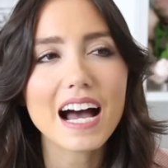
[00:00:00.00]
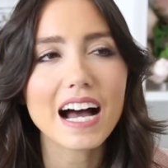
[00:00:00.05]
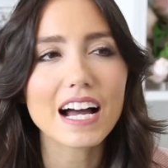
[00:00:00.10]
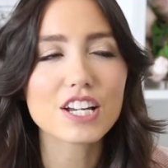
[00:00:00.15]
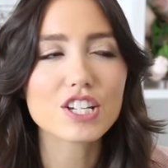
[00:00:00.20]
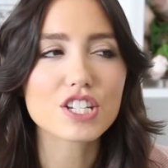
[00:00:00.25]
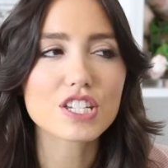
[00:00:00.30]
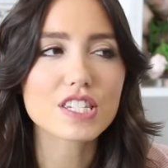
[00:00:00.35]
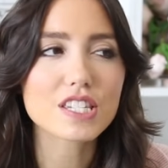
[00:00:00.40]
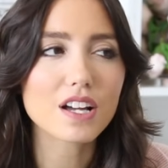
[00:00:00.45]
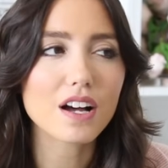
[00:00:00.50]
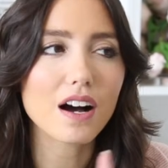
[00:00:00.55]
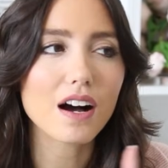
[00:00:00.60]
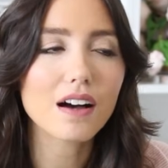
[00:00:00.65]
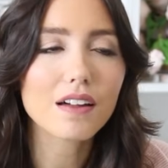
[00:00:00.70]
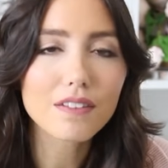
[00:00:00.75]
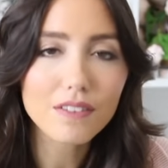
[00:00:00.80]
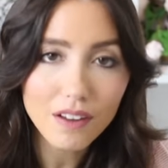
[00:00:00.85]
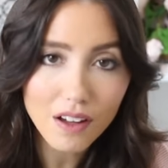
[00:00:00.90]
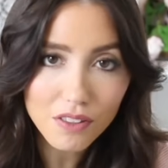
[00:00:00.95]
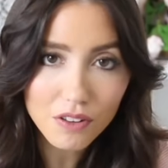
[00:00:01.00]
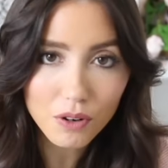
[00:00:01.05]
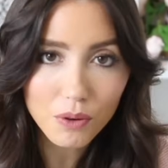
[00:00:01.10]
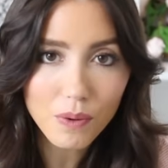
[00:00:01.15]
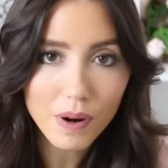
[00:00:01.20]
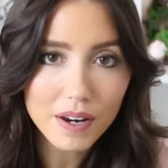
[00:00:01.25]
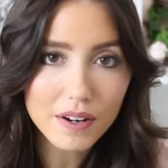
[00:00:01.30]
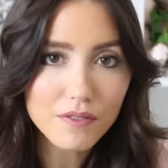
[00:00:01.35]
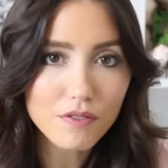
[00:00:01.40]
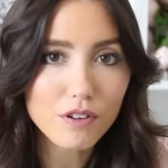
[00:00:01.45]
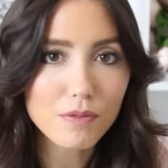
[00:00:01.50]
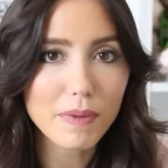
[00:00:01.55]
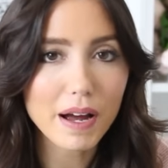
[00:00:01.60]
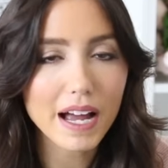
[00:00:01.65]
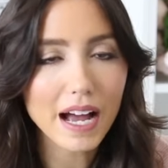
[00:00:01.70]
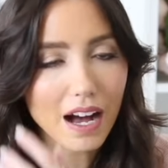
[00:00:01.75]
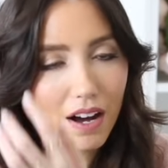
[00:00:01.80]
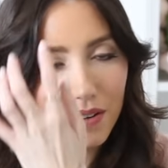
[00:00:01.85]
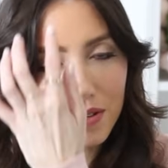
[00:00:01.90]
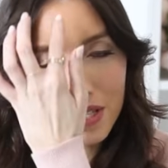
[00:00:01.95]
I just got another one for my
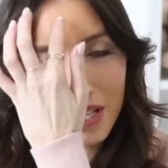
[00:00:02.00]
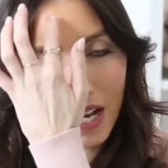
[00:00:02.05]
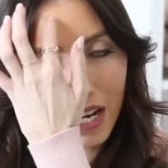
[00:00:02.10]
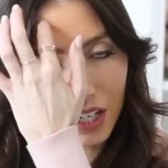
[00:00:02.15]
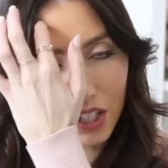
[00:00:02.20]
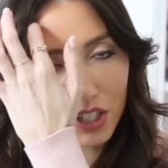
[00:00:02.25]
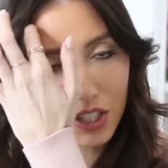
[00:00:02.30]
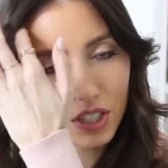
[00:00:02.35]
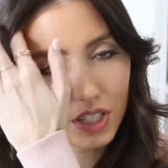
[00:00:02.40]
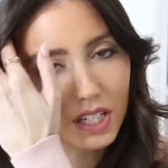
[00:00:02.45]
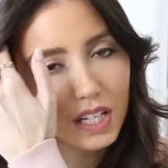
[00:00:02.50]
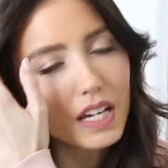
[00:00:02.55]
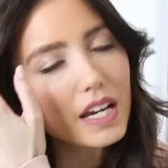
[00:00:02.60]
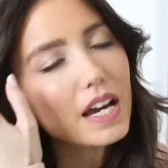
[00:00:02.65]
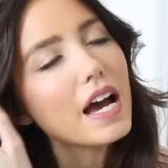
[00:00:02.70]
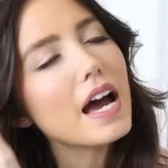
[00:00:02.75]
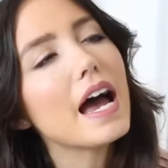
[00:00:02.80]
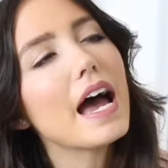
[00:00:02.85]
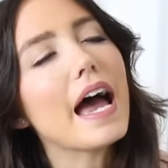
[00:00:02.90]
house actually.